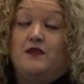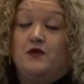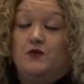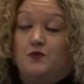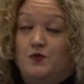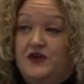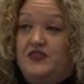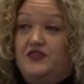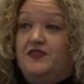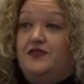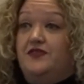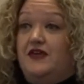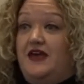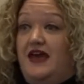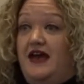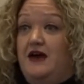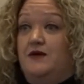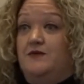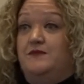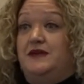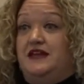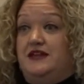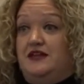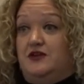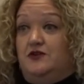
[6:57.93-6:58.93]
with our
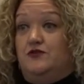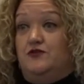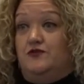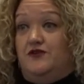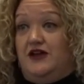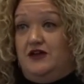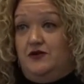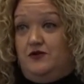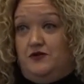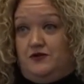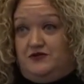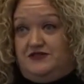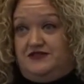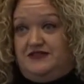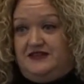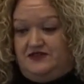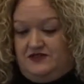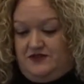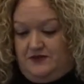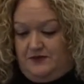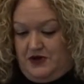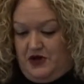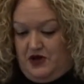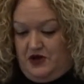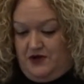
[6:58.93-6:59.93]
medical records at
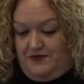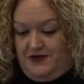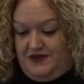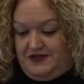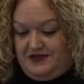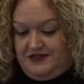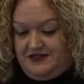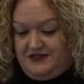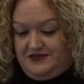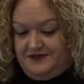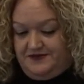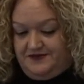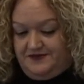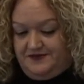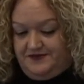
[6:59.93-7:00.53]
the moment.